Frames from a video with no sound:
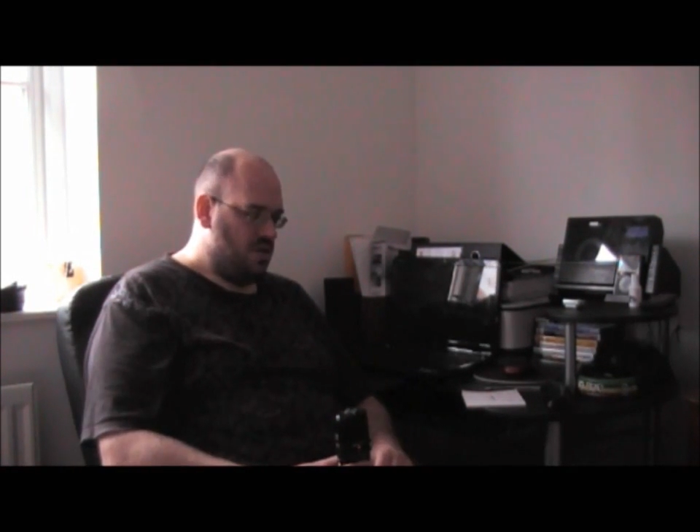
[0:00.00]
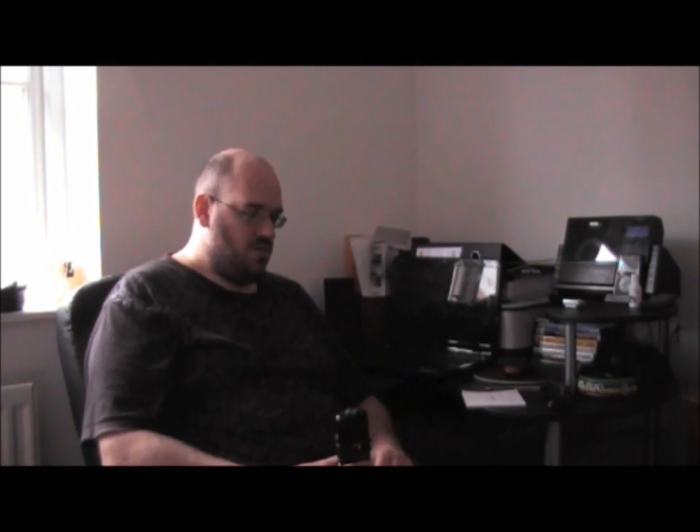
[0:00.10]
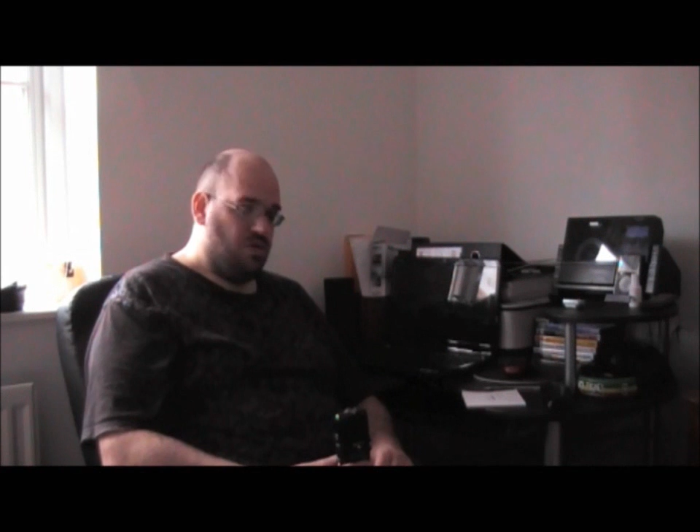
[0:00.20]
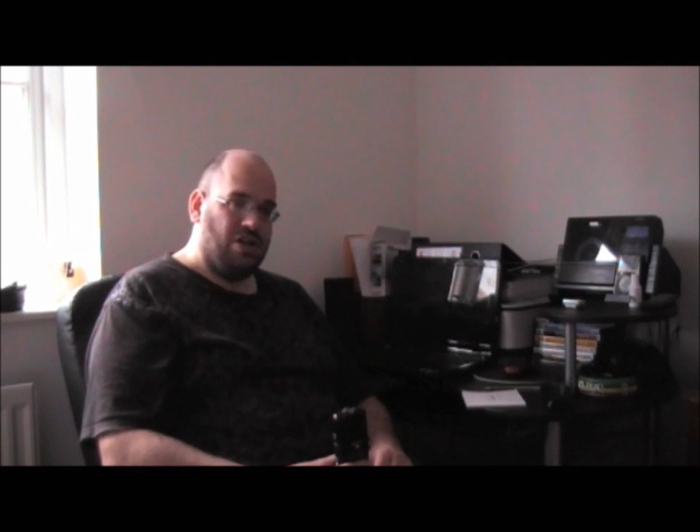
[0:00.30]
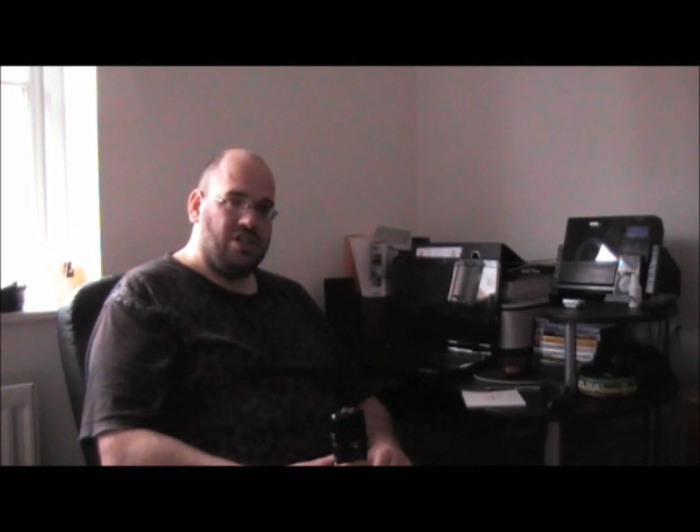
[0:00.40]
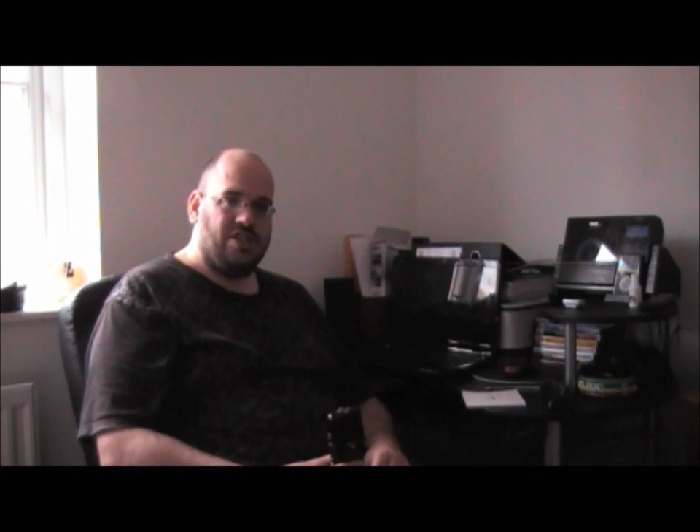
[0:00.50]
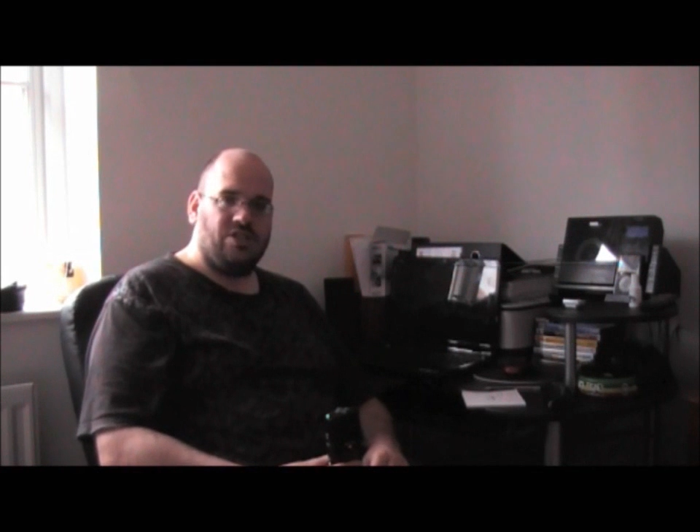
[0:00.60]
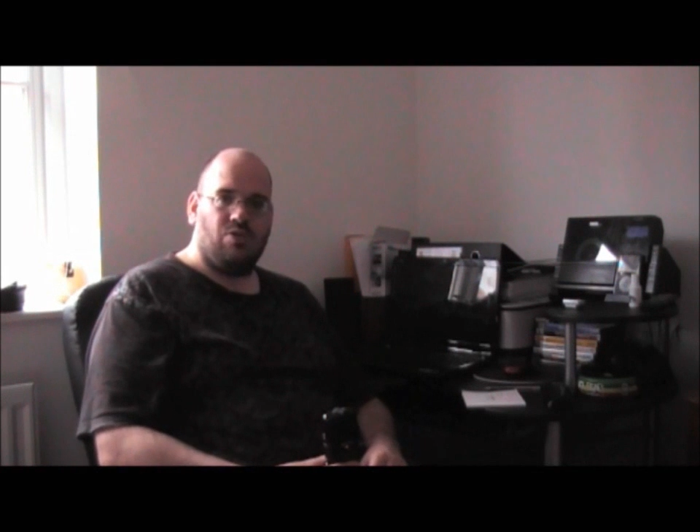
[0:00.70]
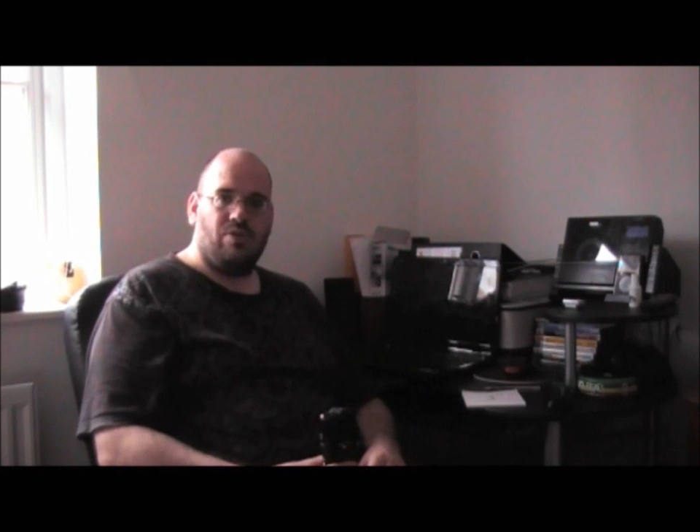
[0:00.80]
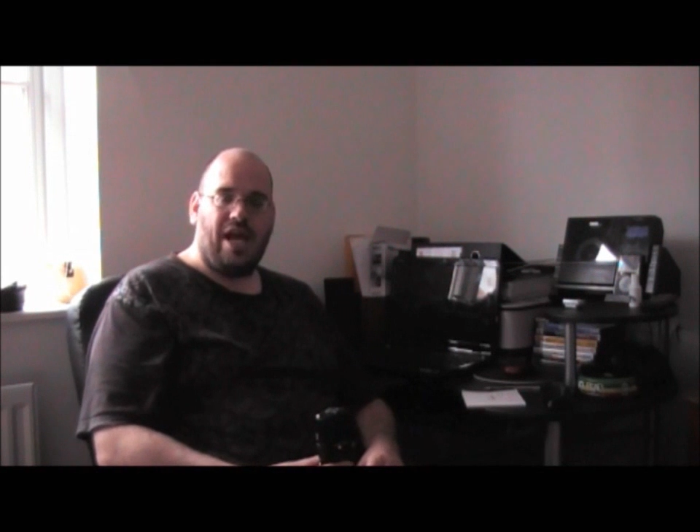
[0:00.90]
What I shall
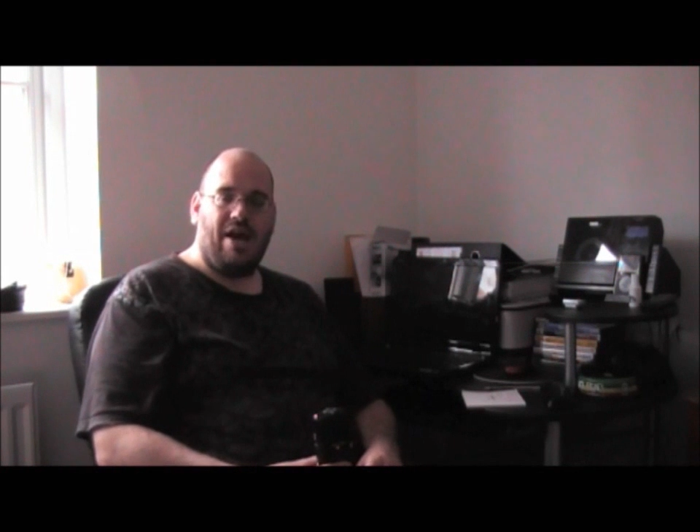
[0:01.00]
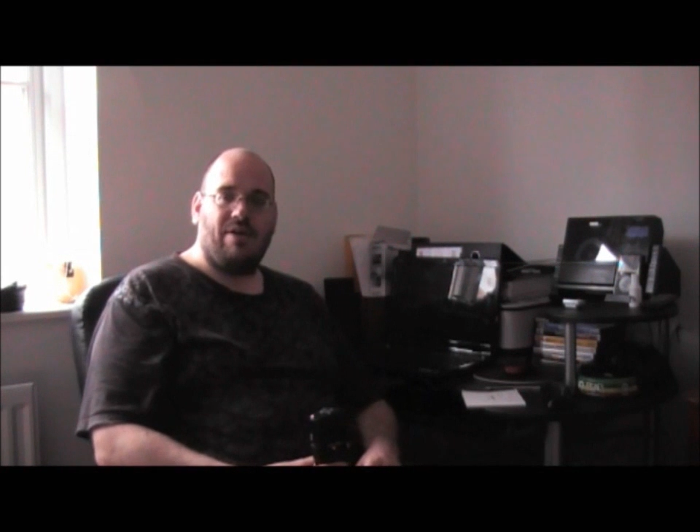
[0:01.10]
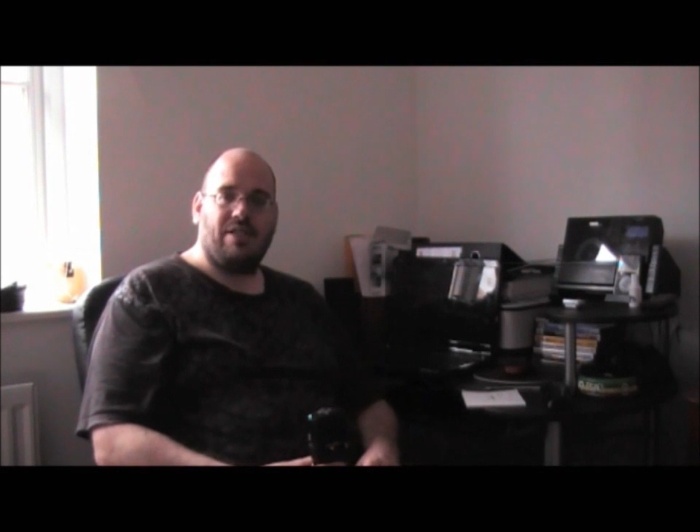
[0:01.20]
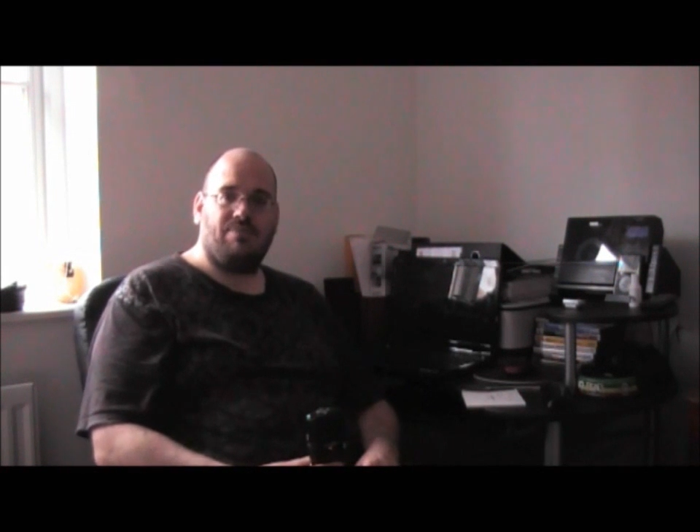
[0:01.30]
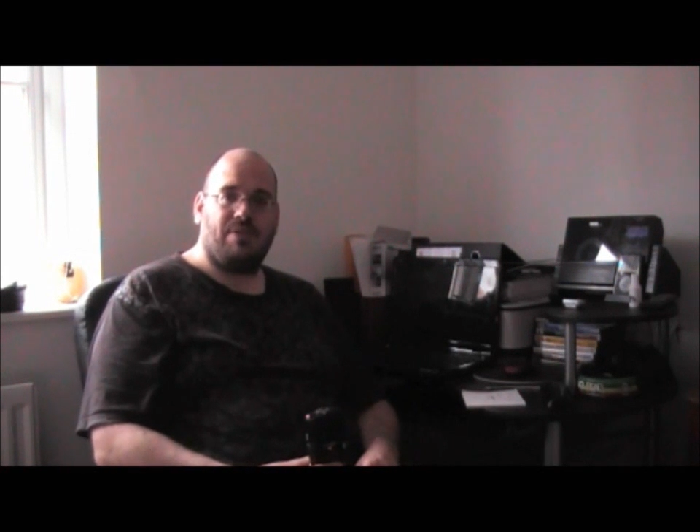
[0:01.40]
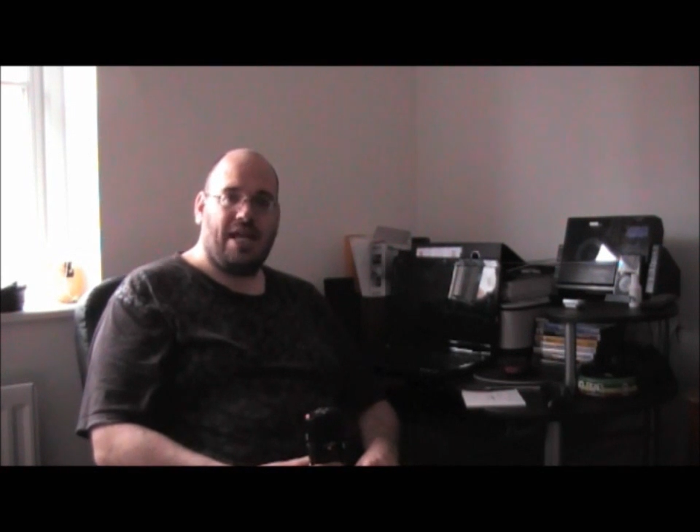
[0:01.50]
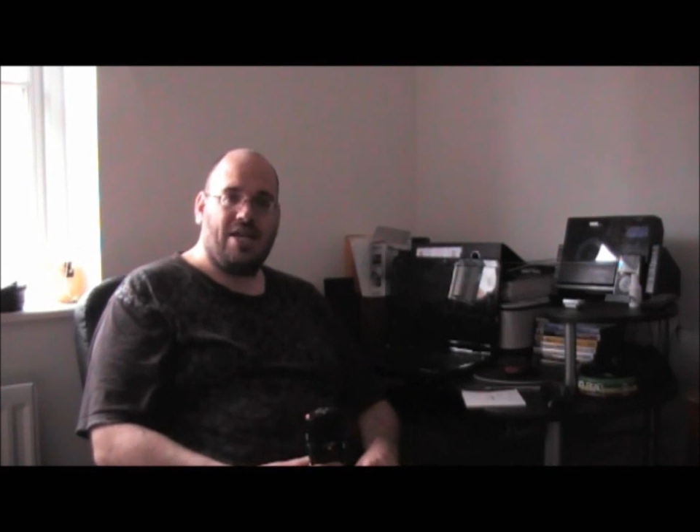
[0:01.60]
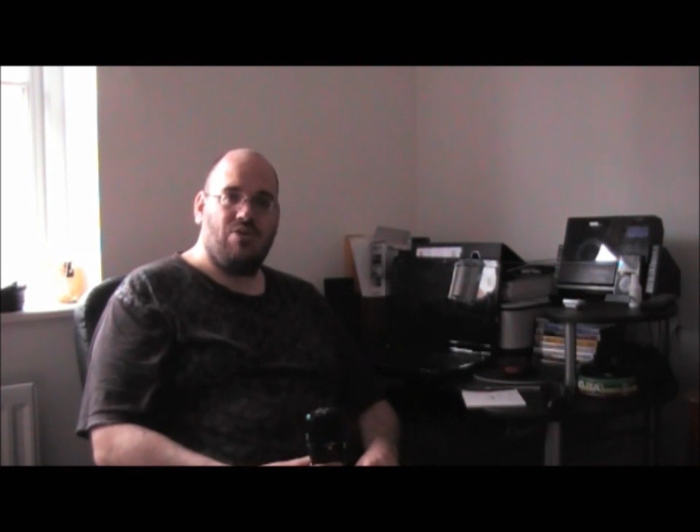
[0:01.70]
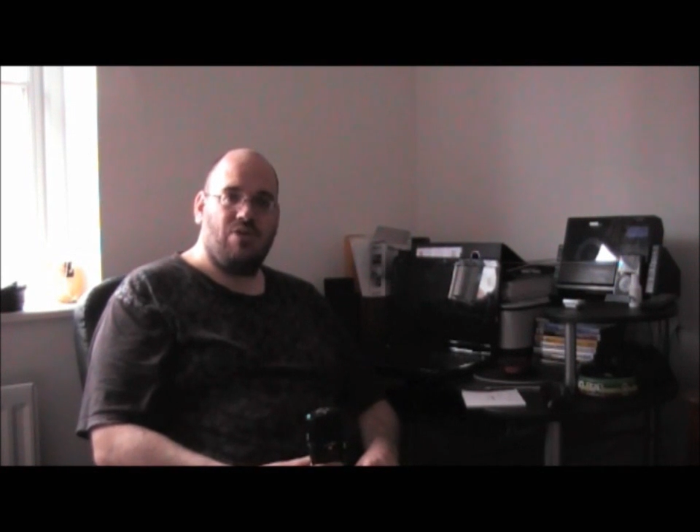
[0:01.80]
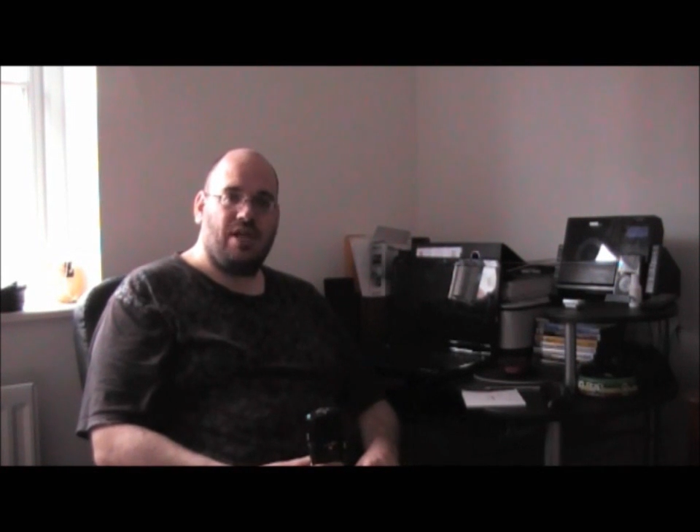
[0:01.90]
do now is play
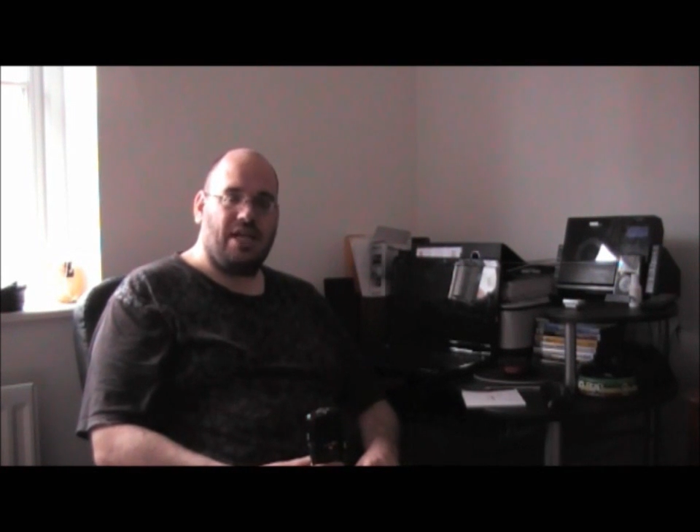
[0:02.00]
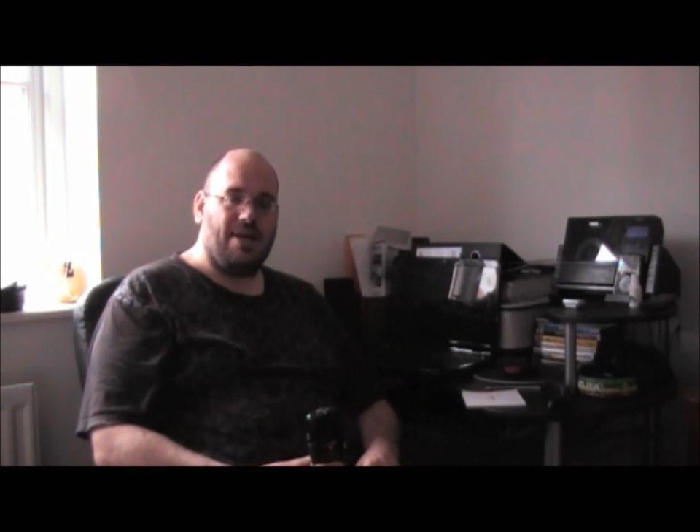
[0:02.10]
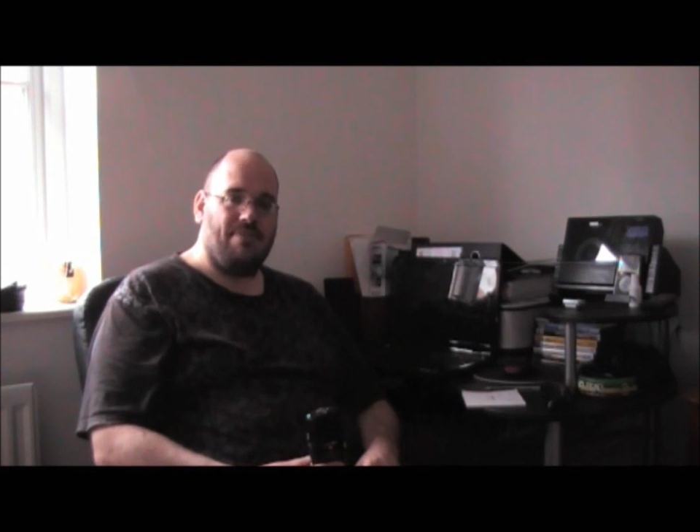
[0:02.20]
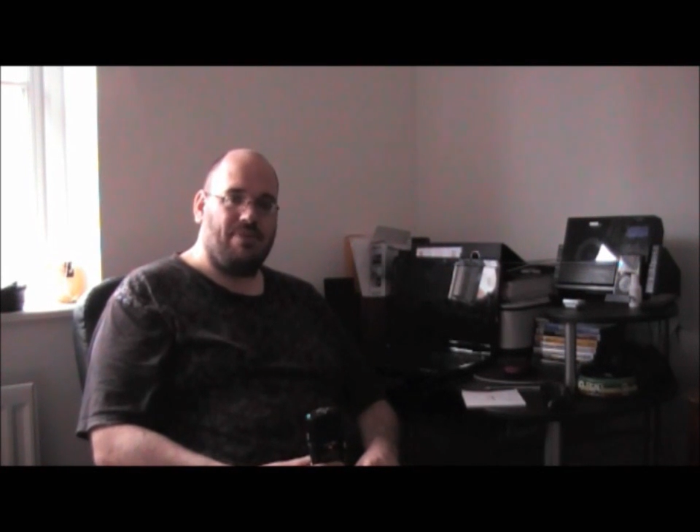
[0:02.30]
you the clip